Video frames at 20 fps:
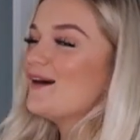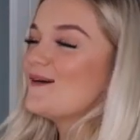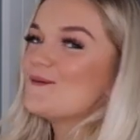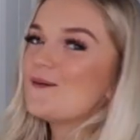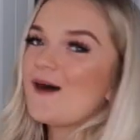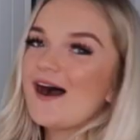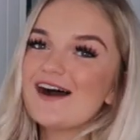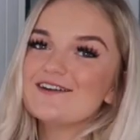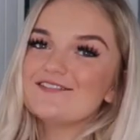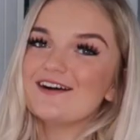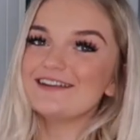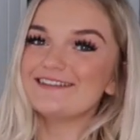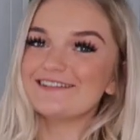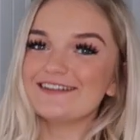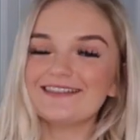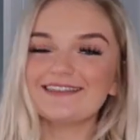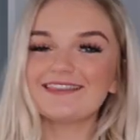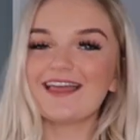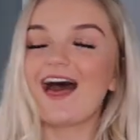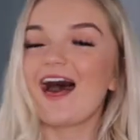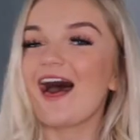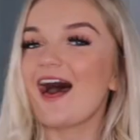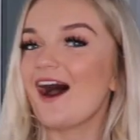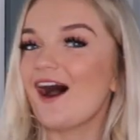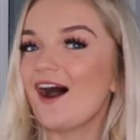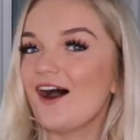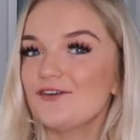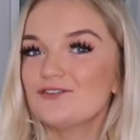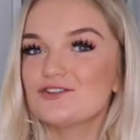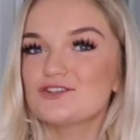Why have I done that?
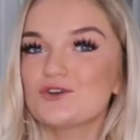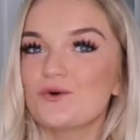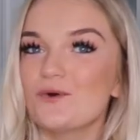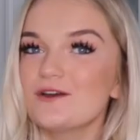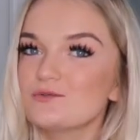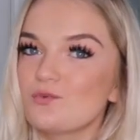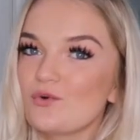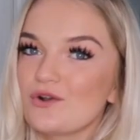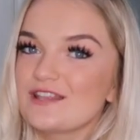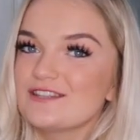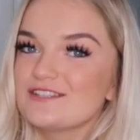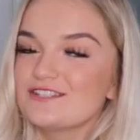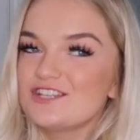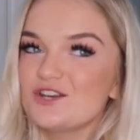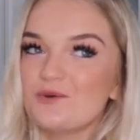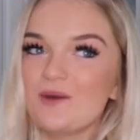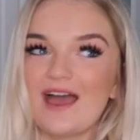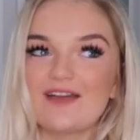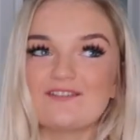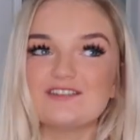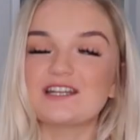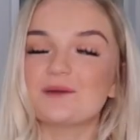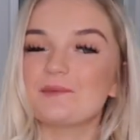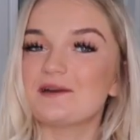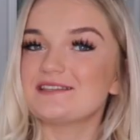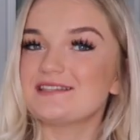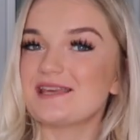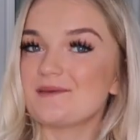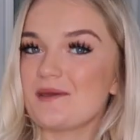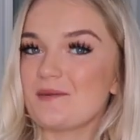I just always wanted to do it. Every time
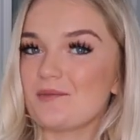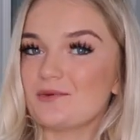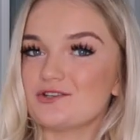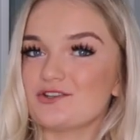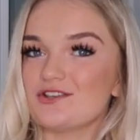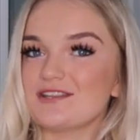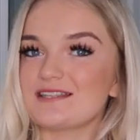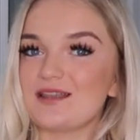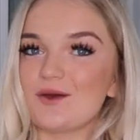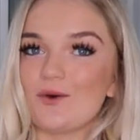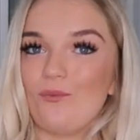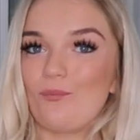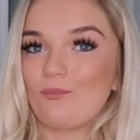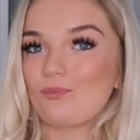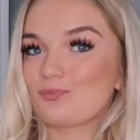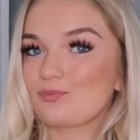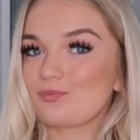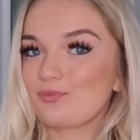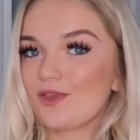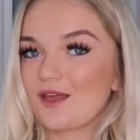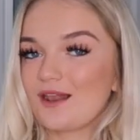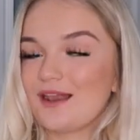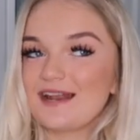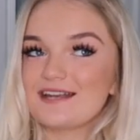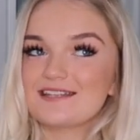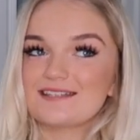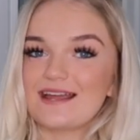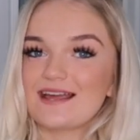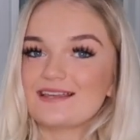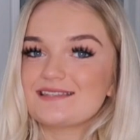I see people do this little
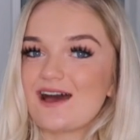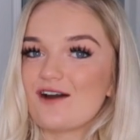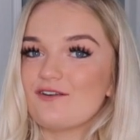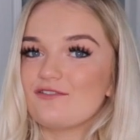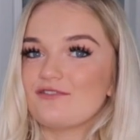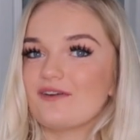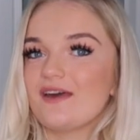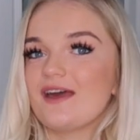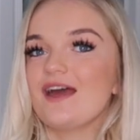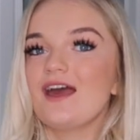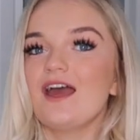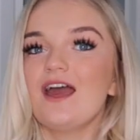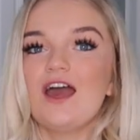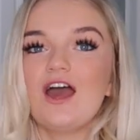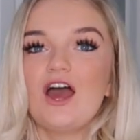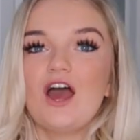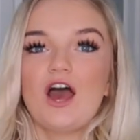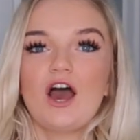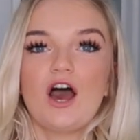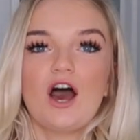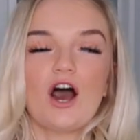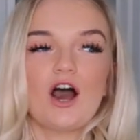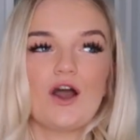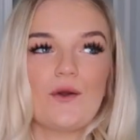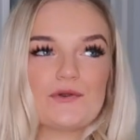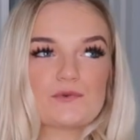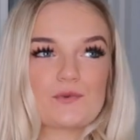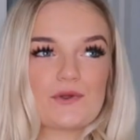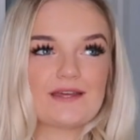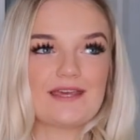clip to the next outfit, I
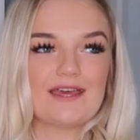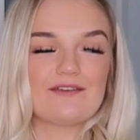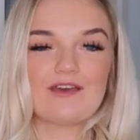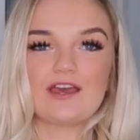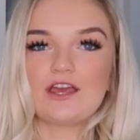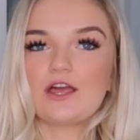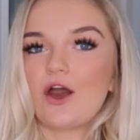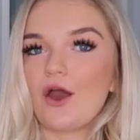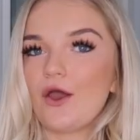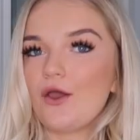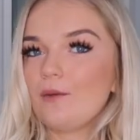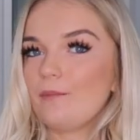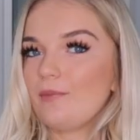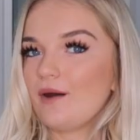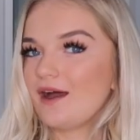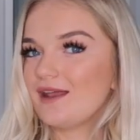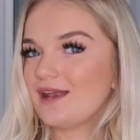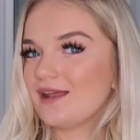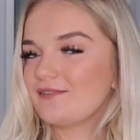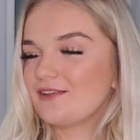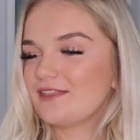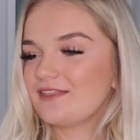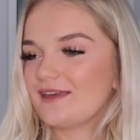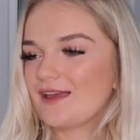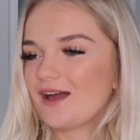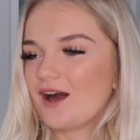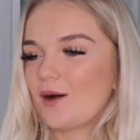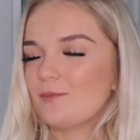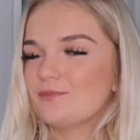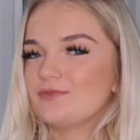always want to give it a go, but I never
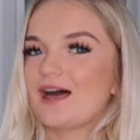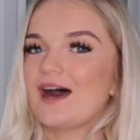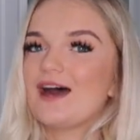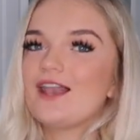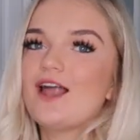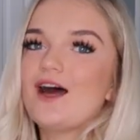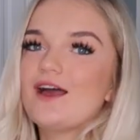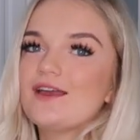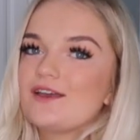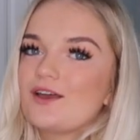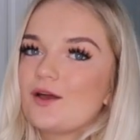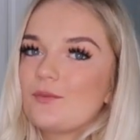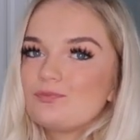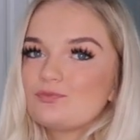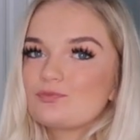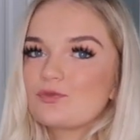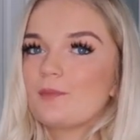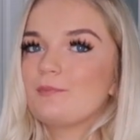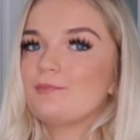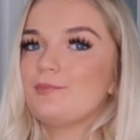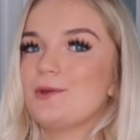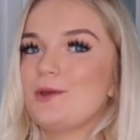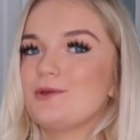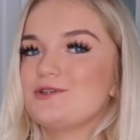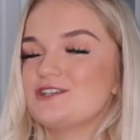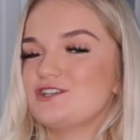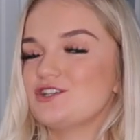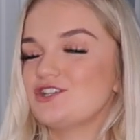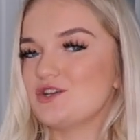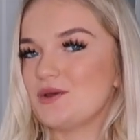think I'm that like
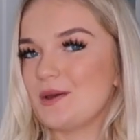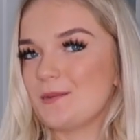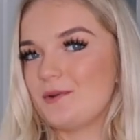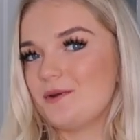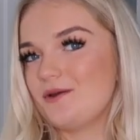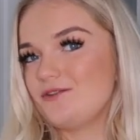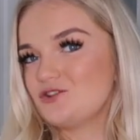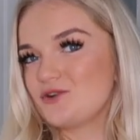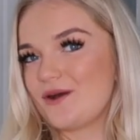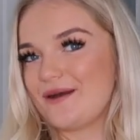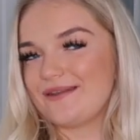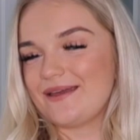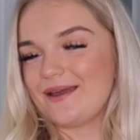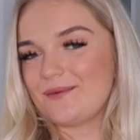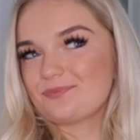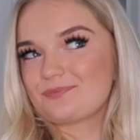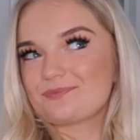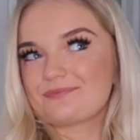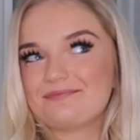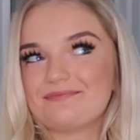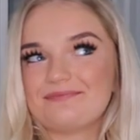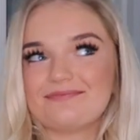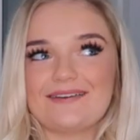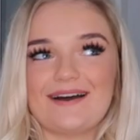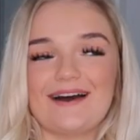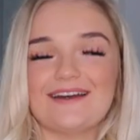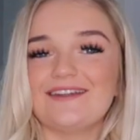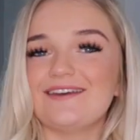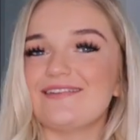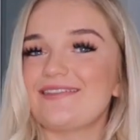bougie to do it, but we've tried it.
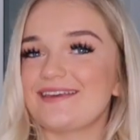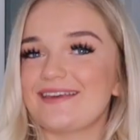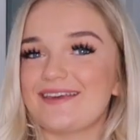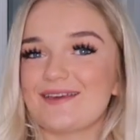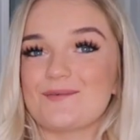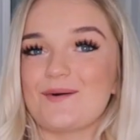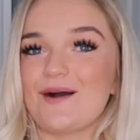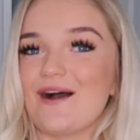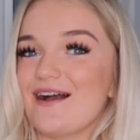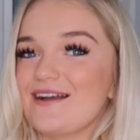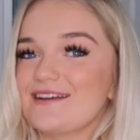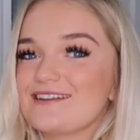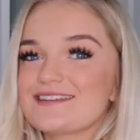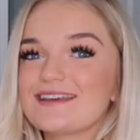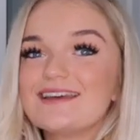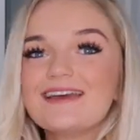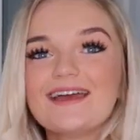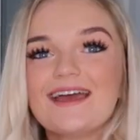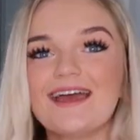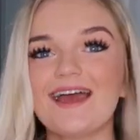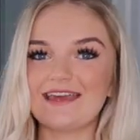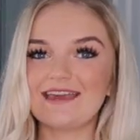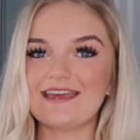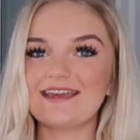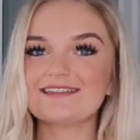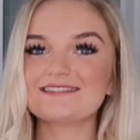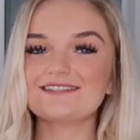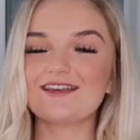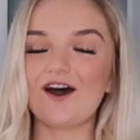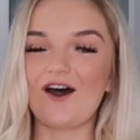I don't think it worked.
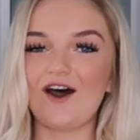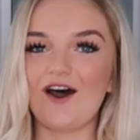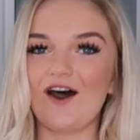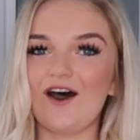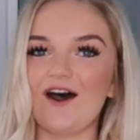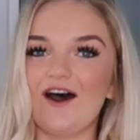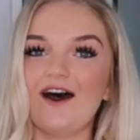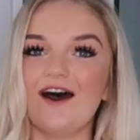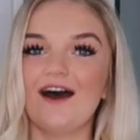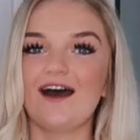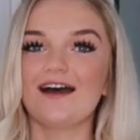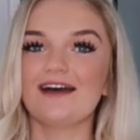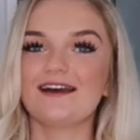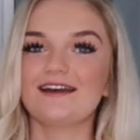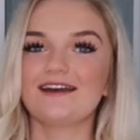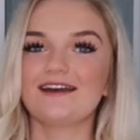These are